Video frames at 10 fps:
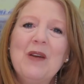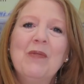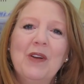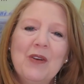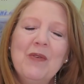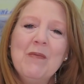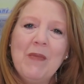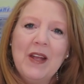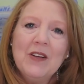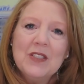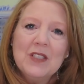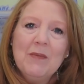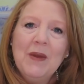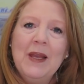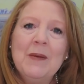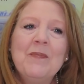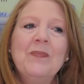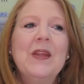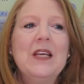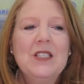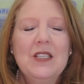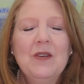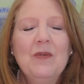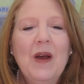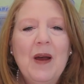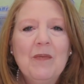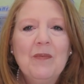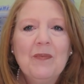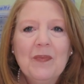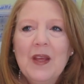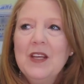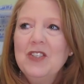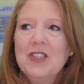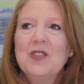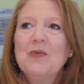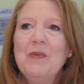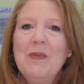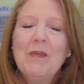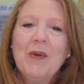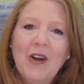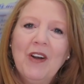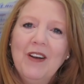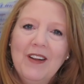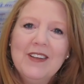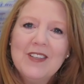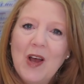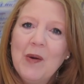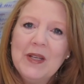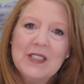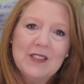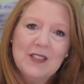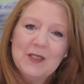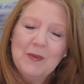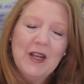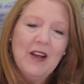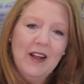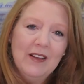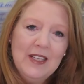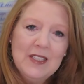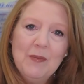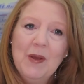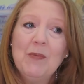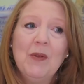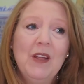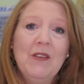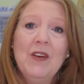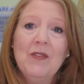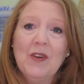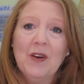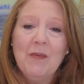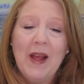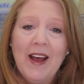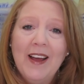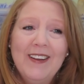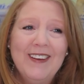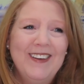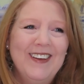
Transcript: a good reminder to me to just remember to always speak kindly to people, even if you're mad,